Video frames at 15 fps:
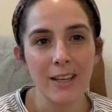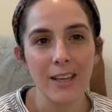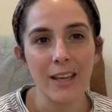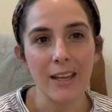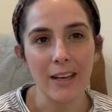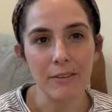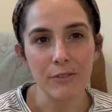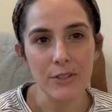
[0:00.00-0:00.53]

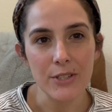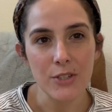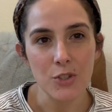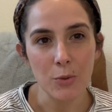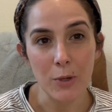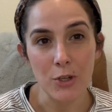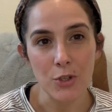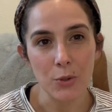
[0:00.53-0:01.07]
in every
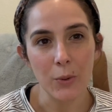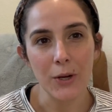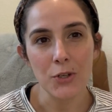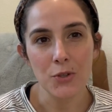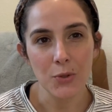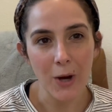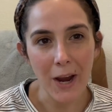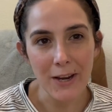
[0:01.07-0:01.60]
situation, where I
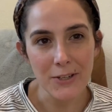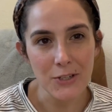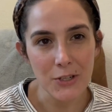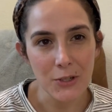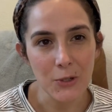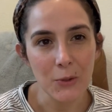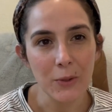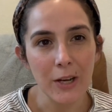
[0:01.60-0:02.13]
try to,